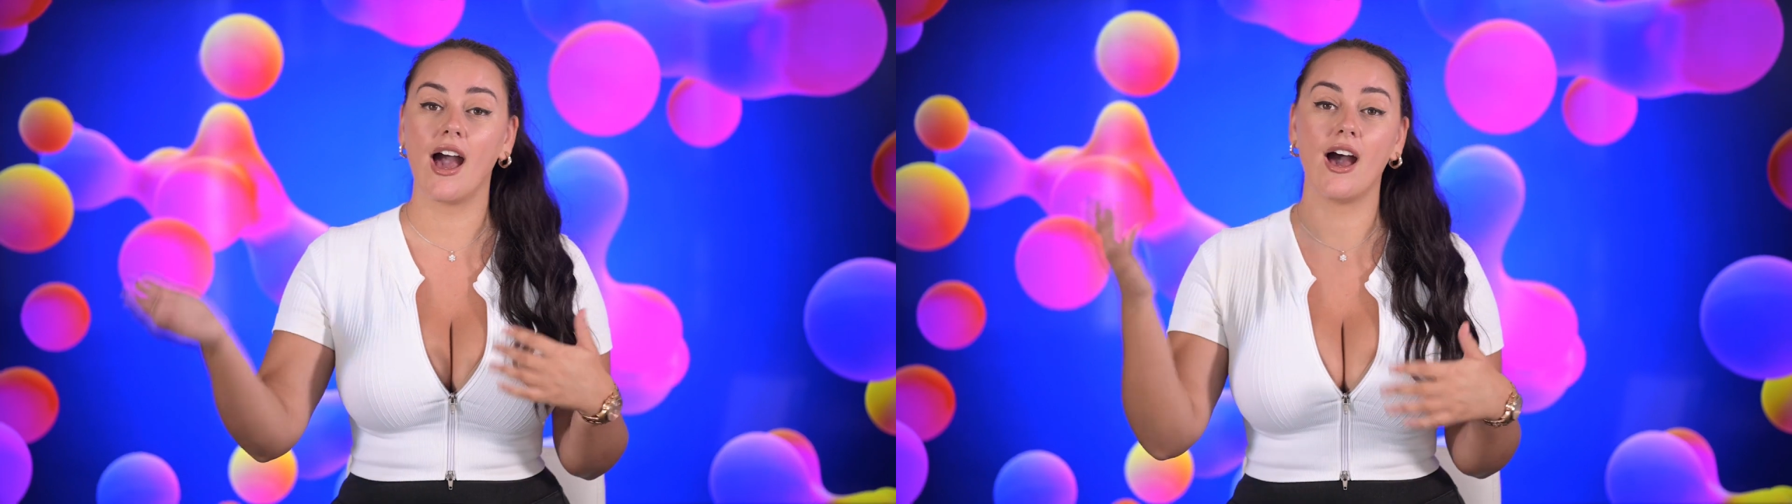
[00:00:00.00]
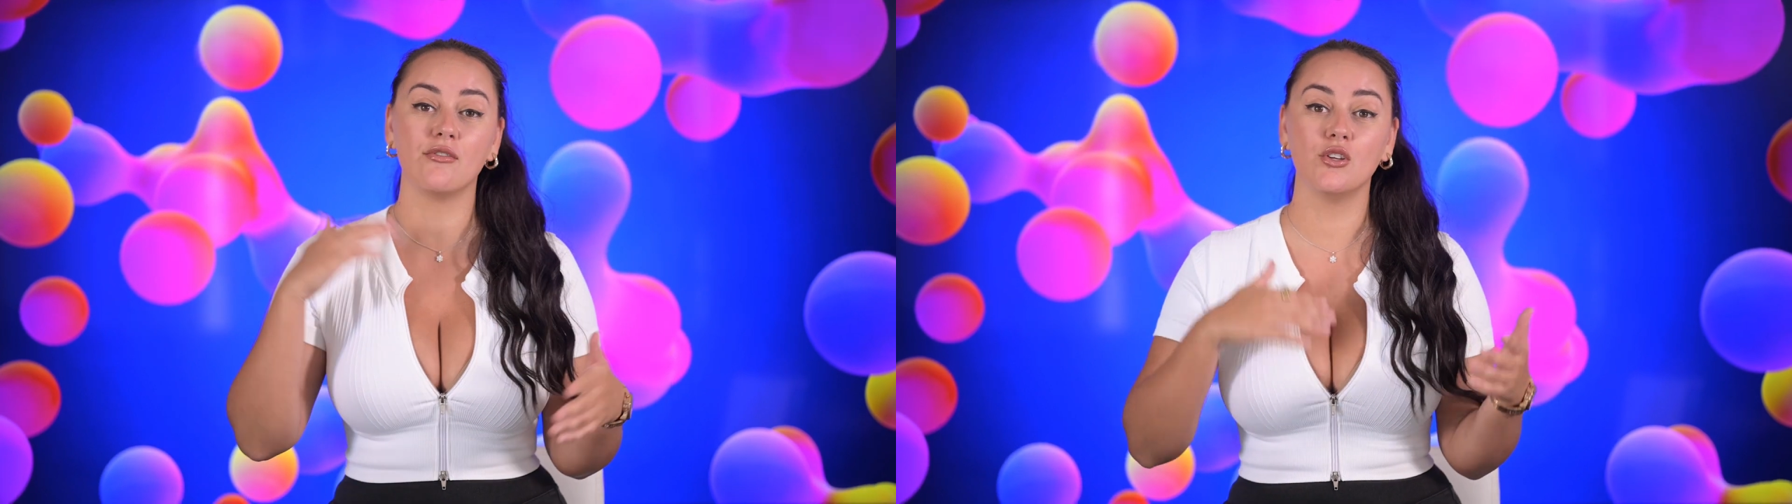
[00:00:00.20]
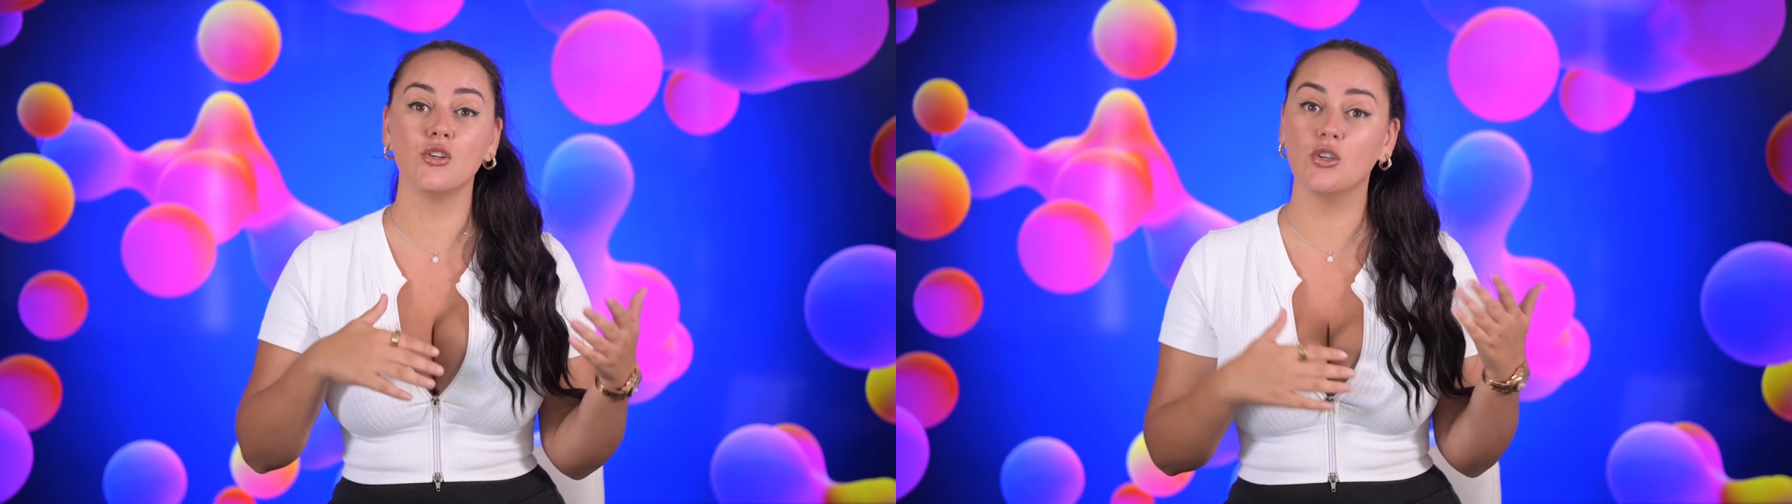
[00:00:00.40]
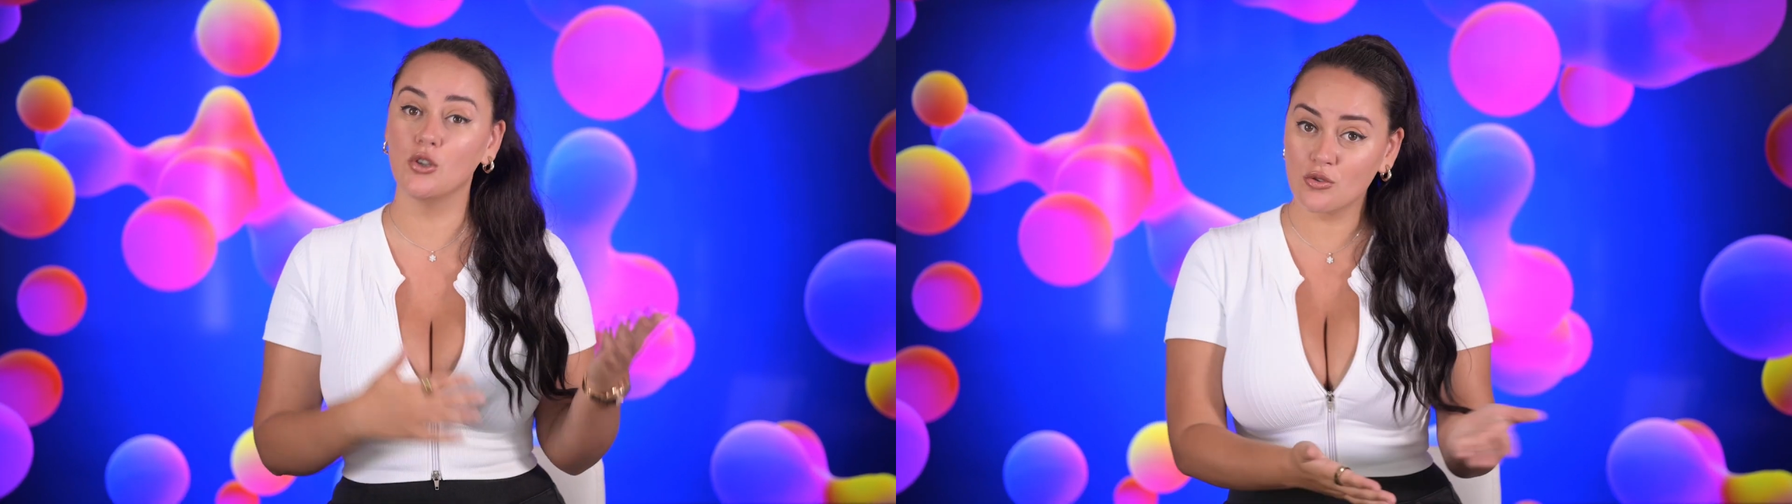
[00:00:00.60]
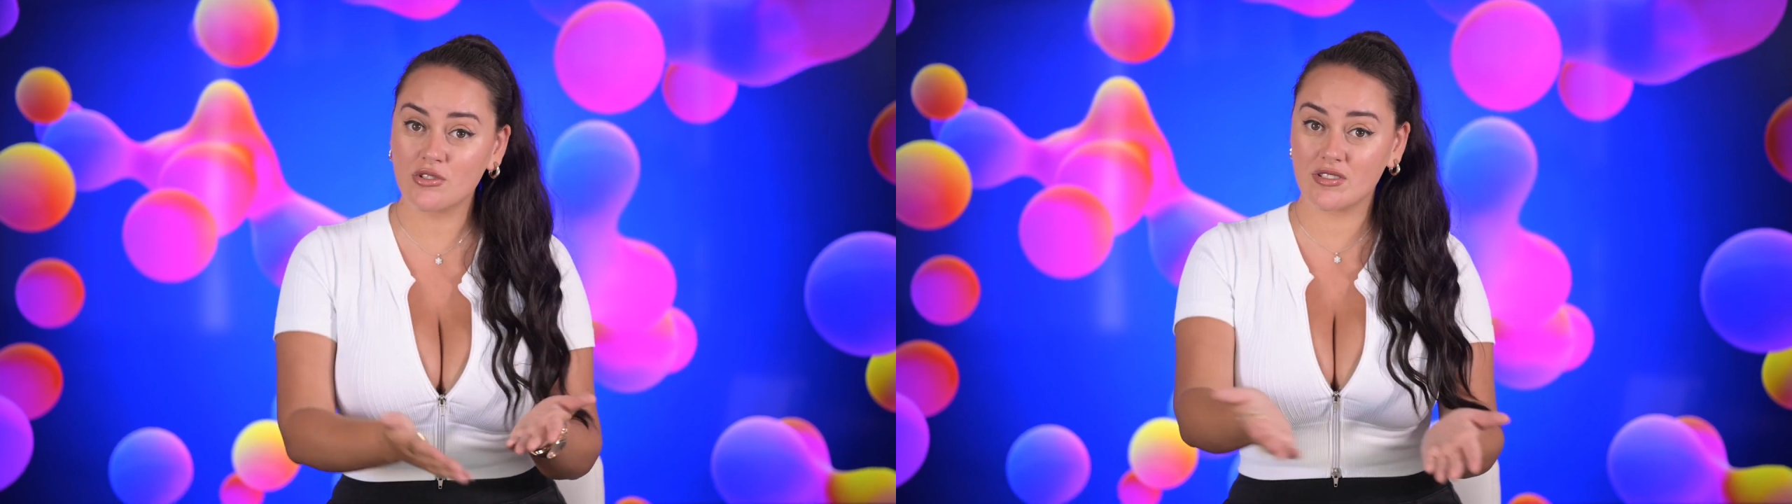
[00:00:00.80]
Have you
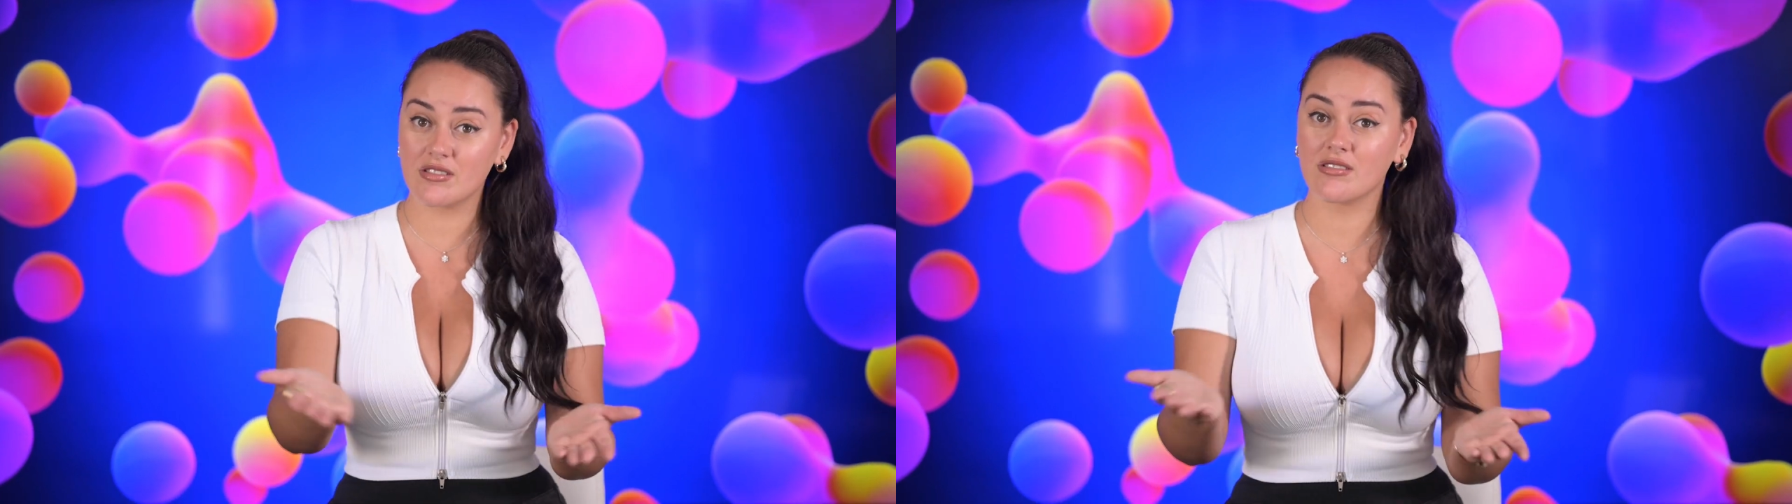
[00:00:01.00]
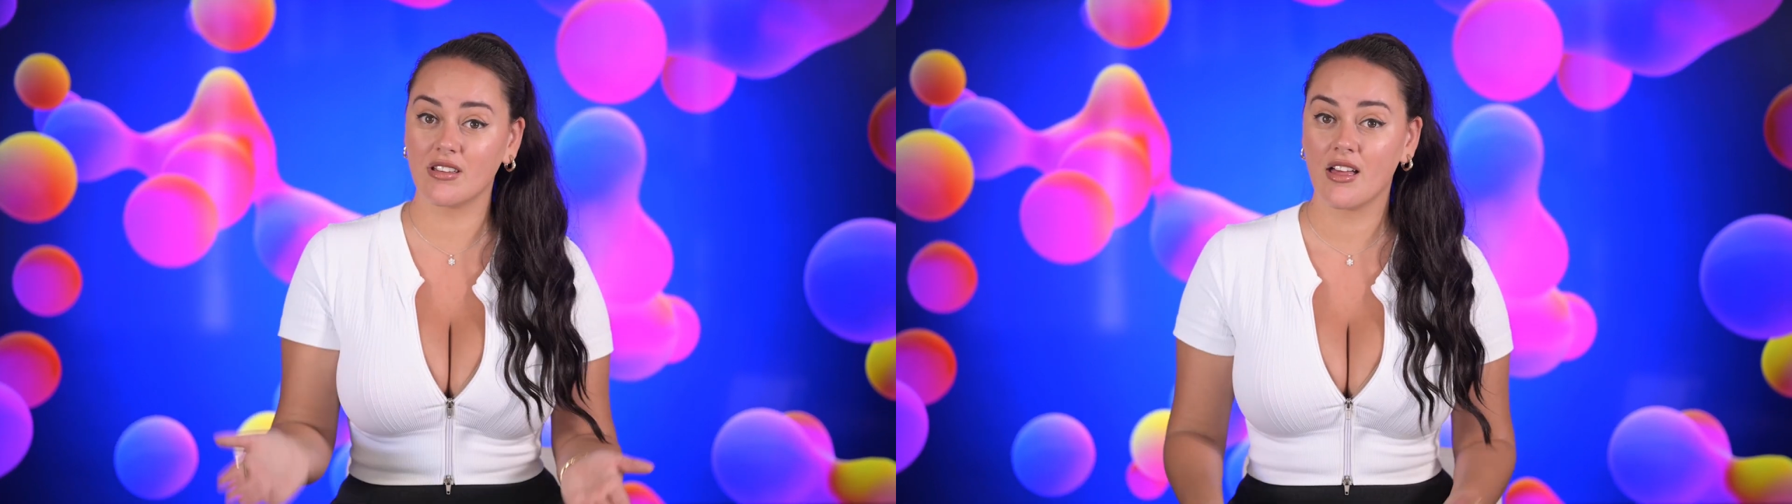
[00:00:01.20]
used